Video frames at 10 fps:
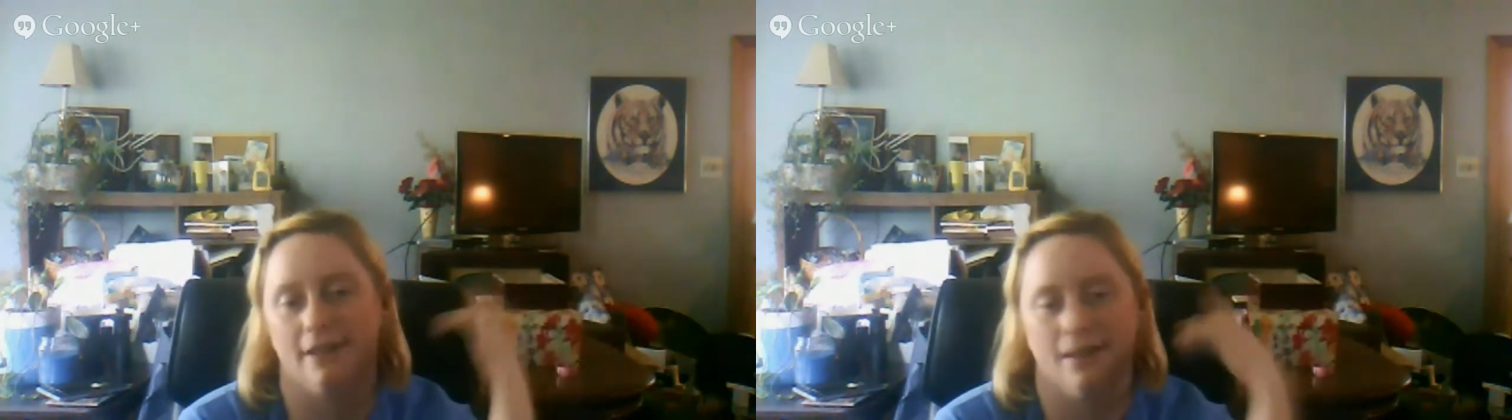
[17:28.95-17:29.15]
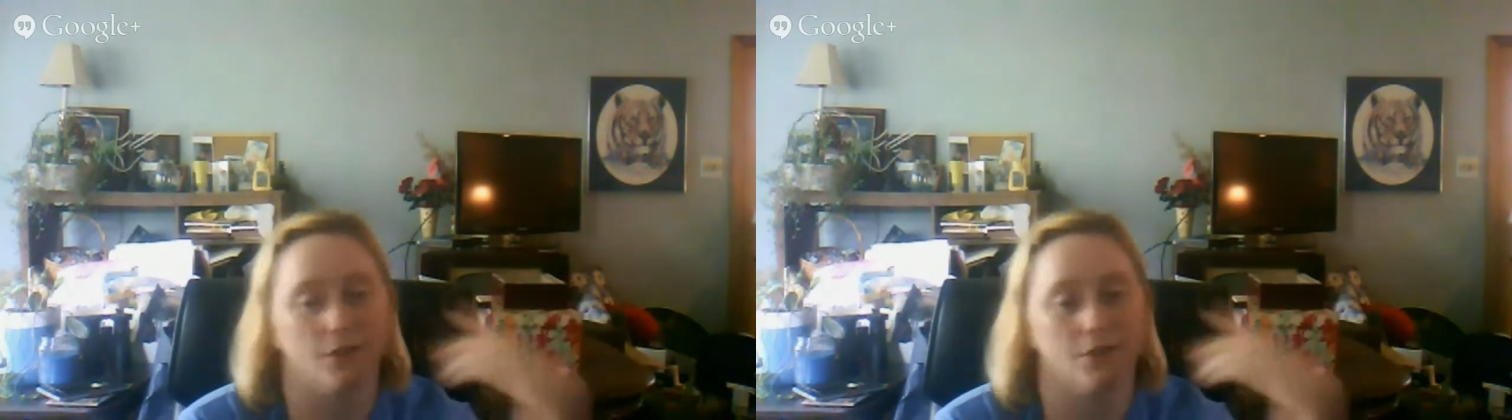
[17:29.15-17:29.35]

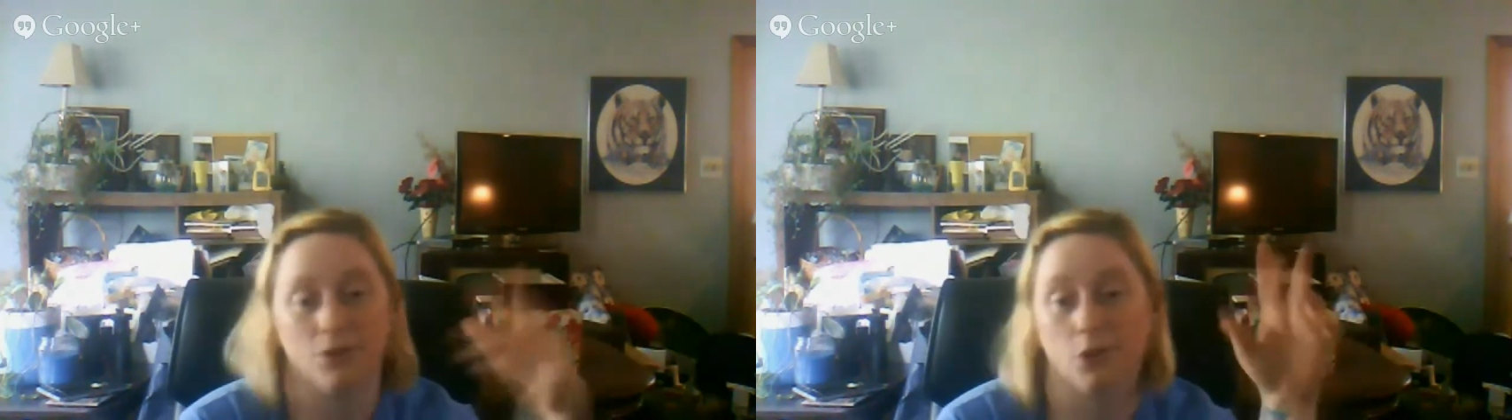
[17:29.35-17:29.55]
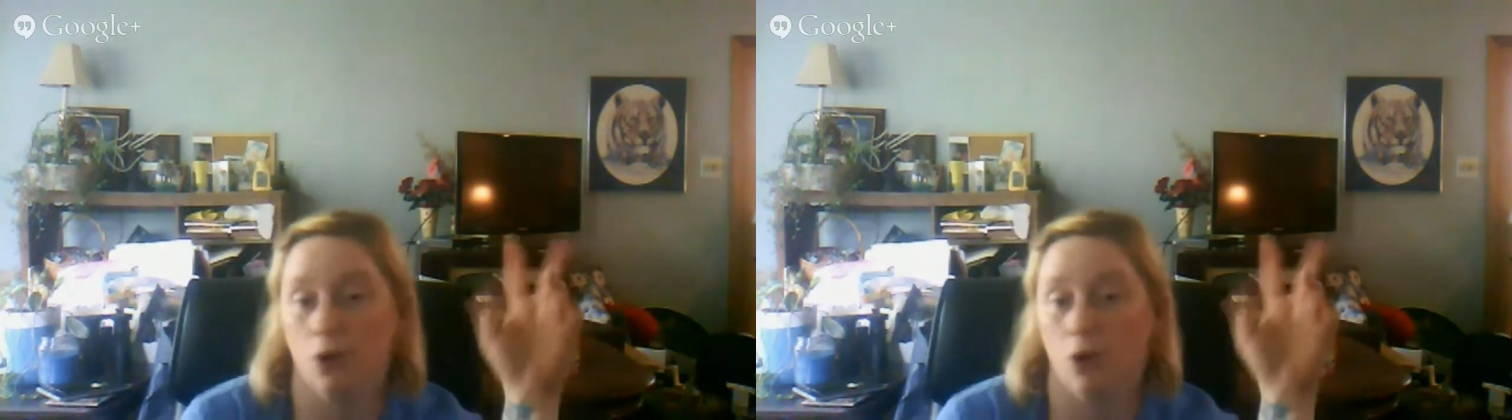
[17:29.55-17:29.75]
this
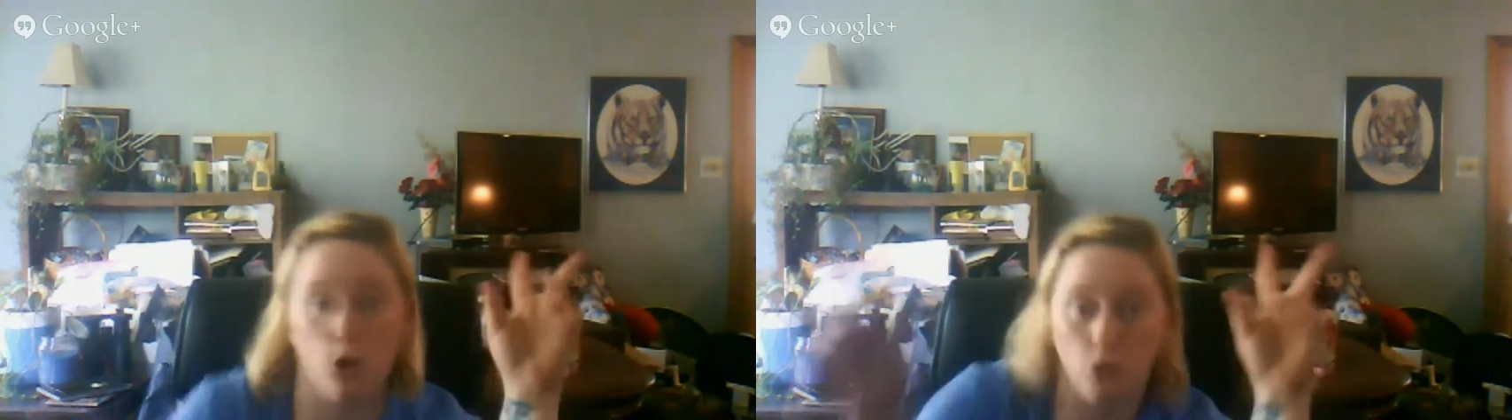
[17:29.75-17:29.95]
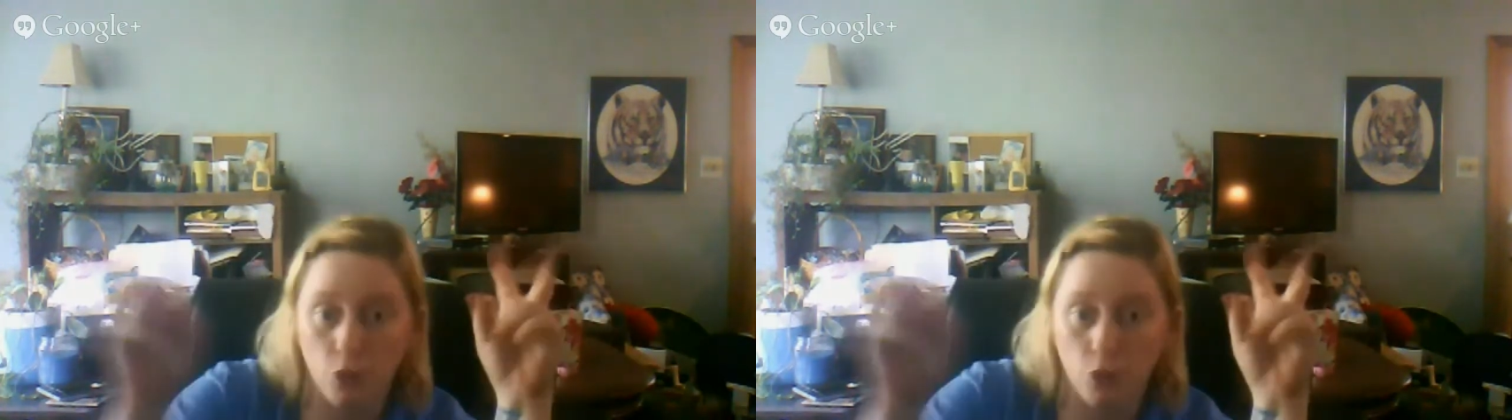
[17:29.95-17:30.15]

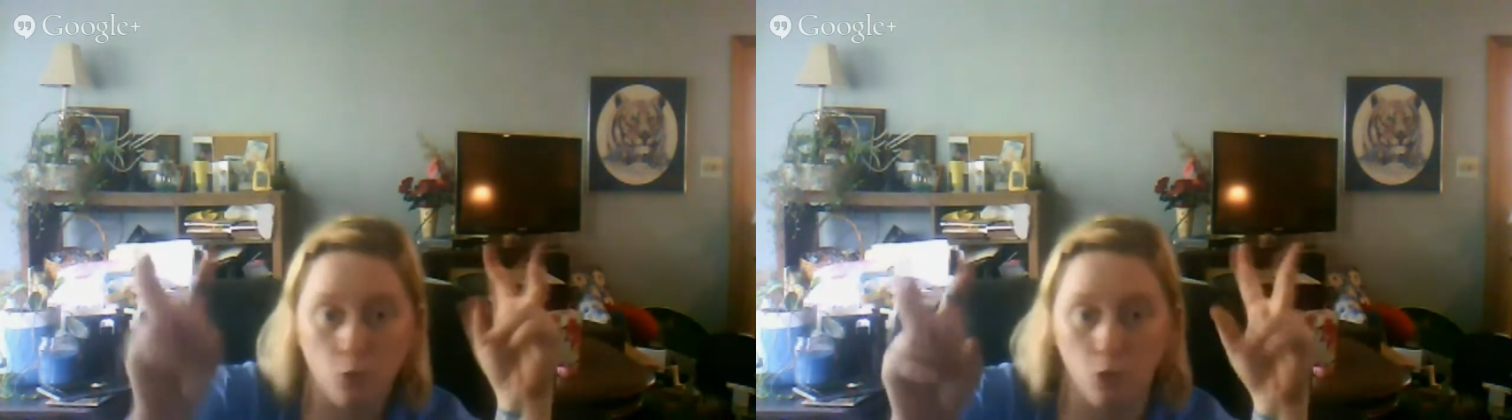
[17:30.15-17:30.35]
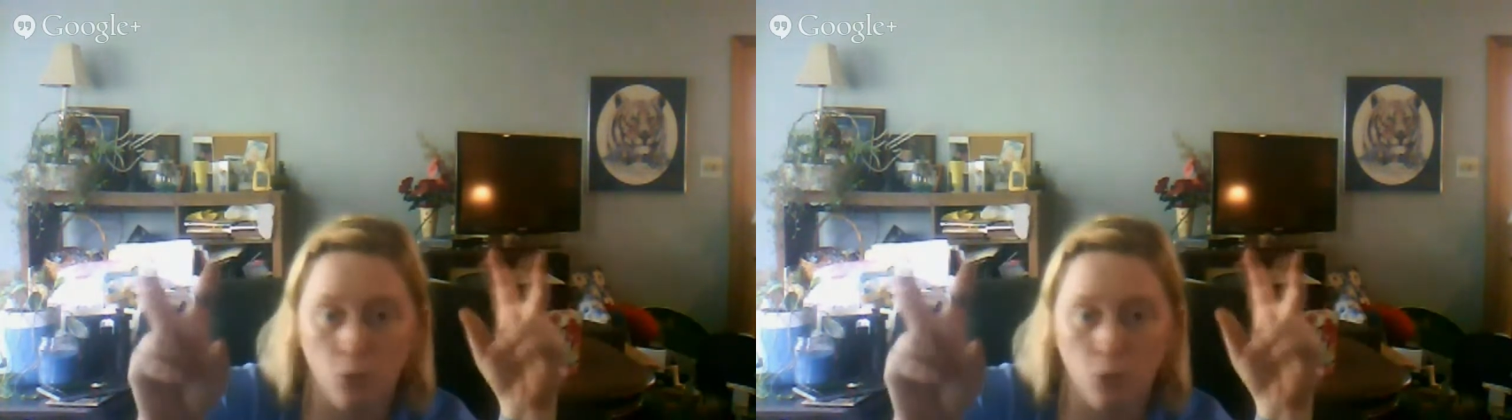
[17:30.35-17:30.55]
new
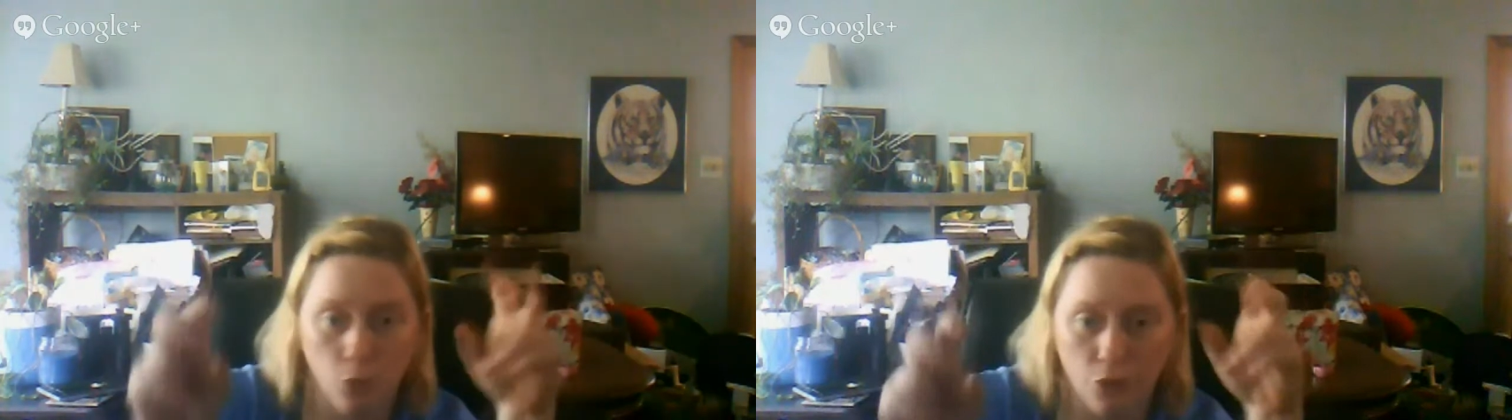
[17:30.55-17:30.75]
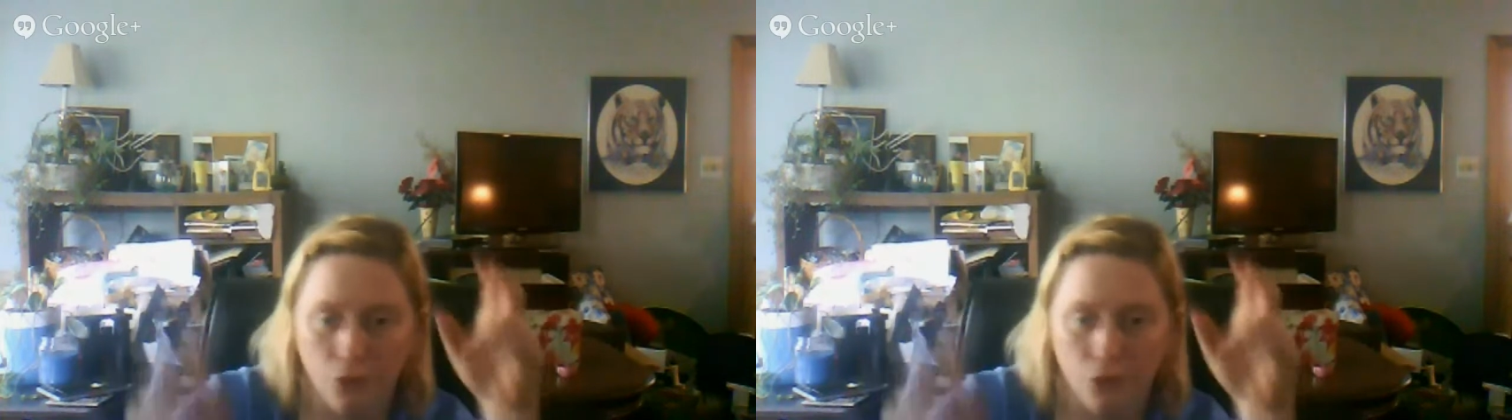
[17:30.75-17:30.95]
world
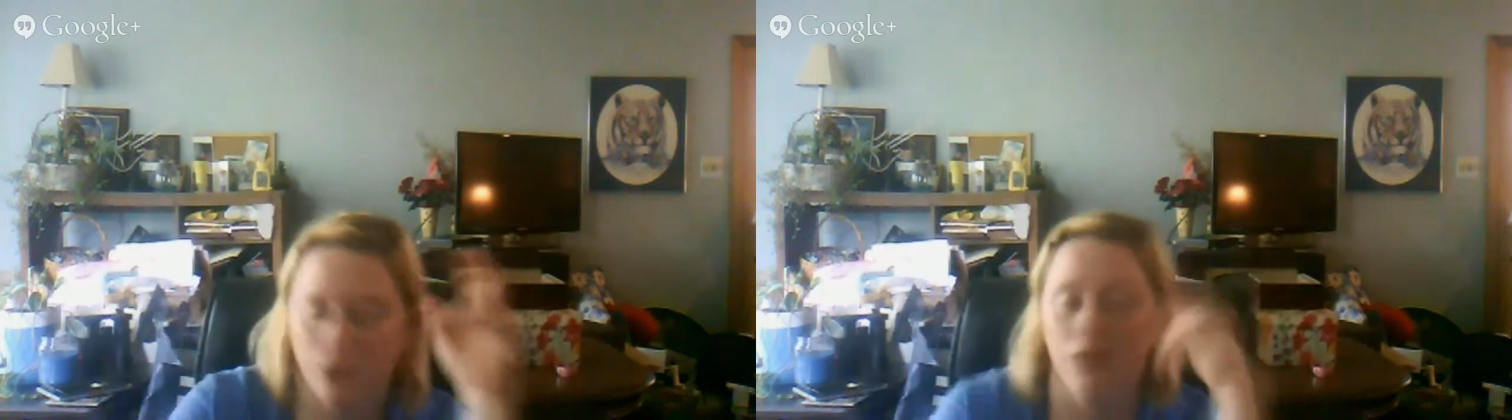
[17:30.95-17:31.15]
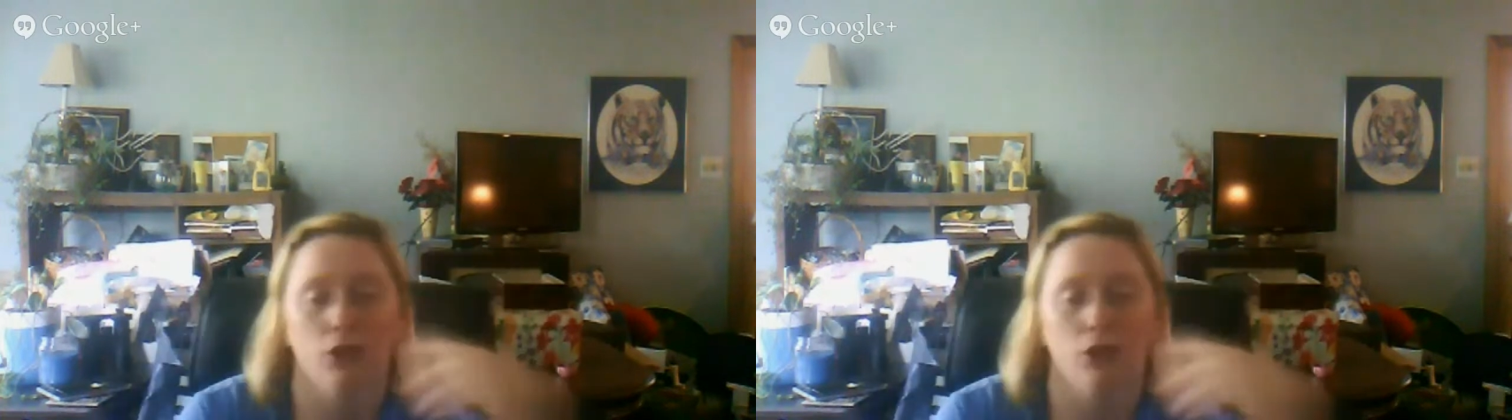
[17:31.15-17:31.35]
order,
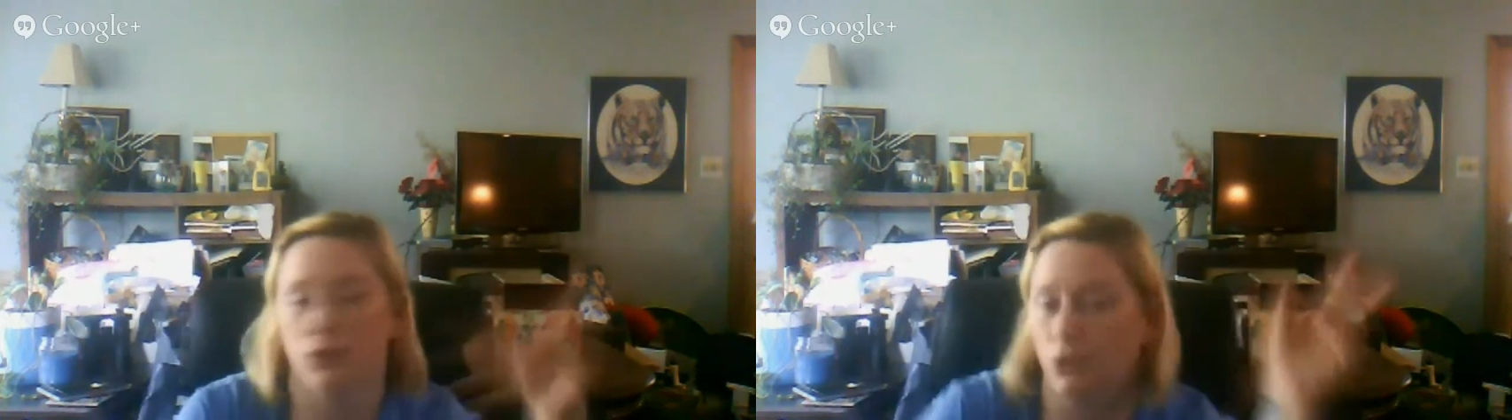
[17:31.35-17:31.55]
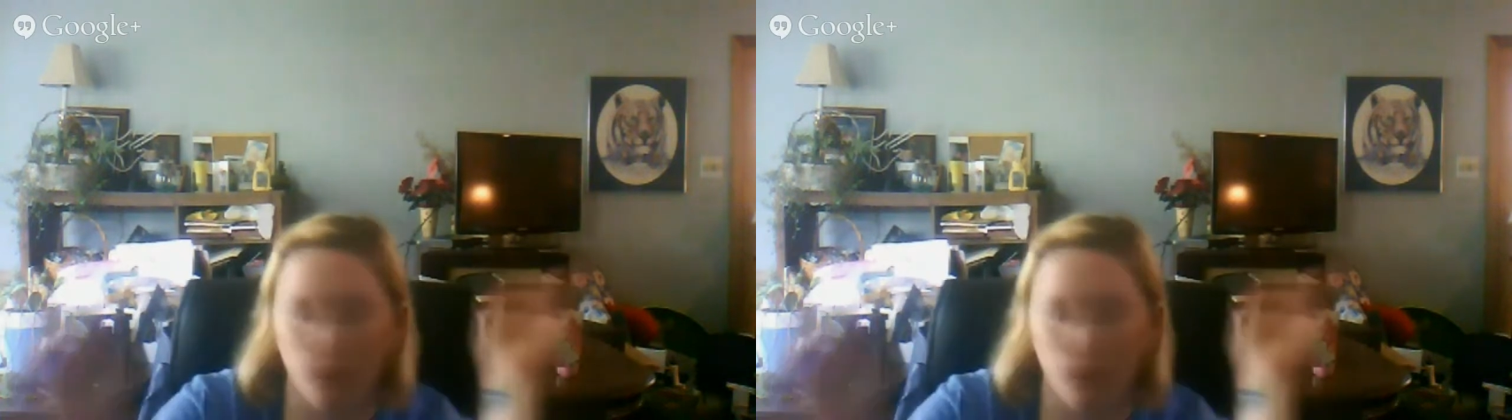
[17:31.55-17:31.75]
the
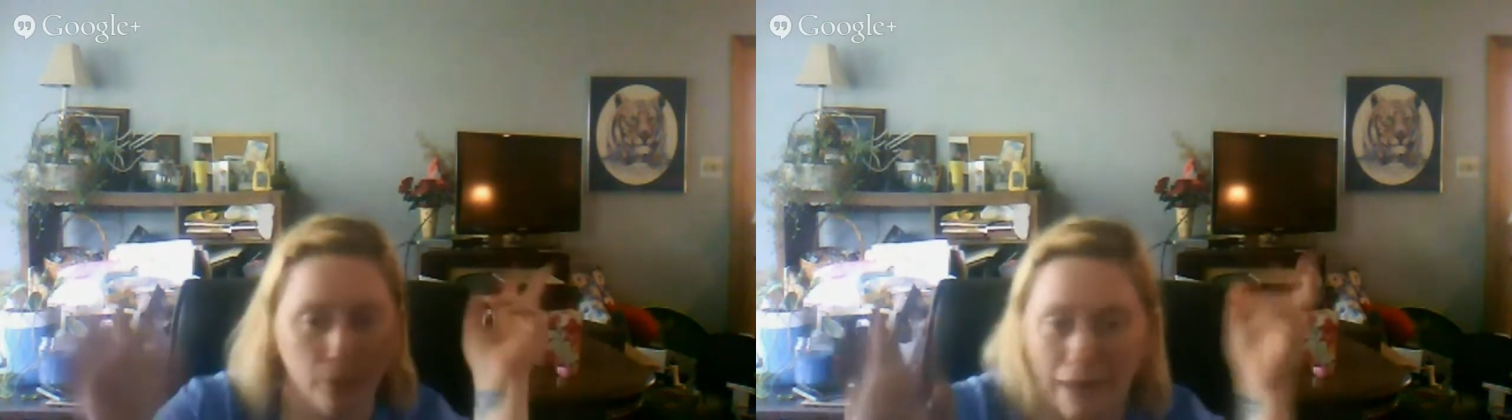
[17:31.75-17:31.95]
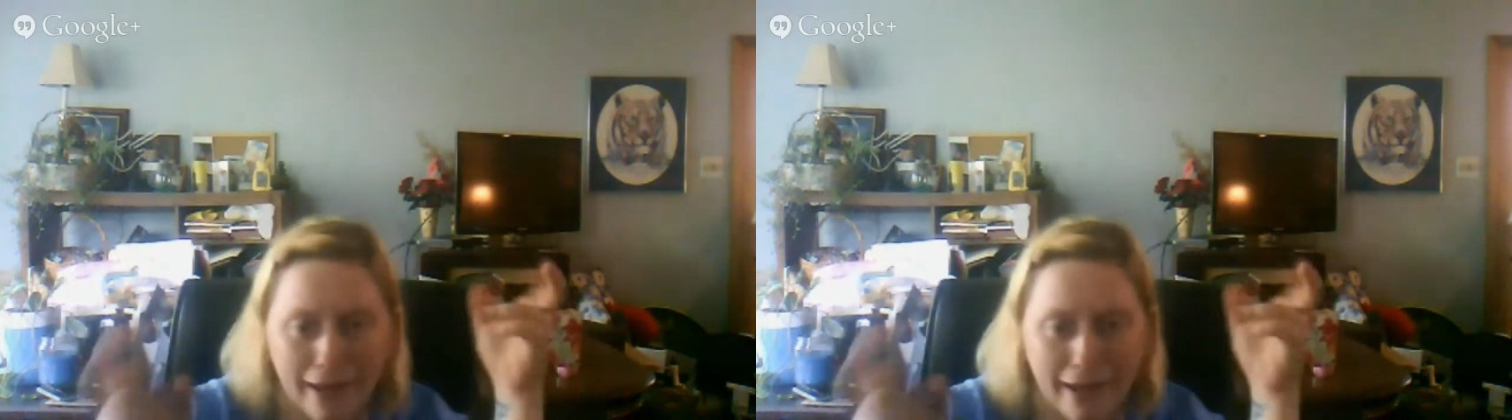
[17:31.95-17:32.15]

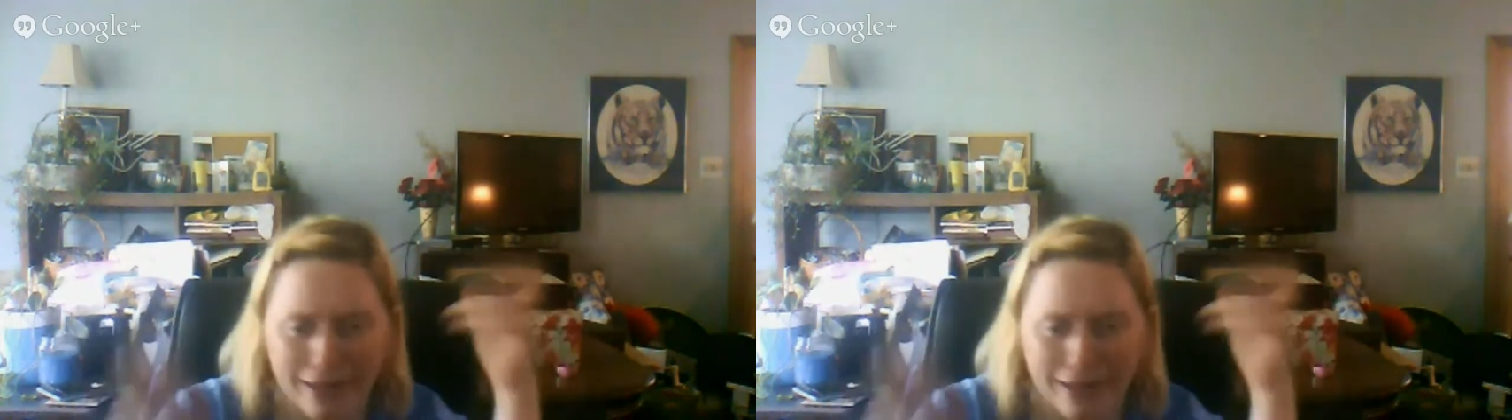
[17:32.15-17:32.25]
Illuminati.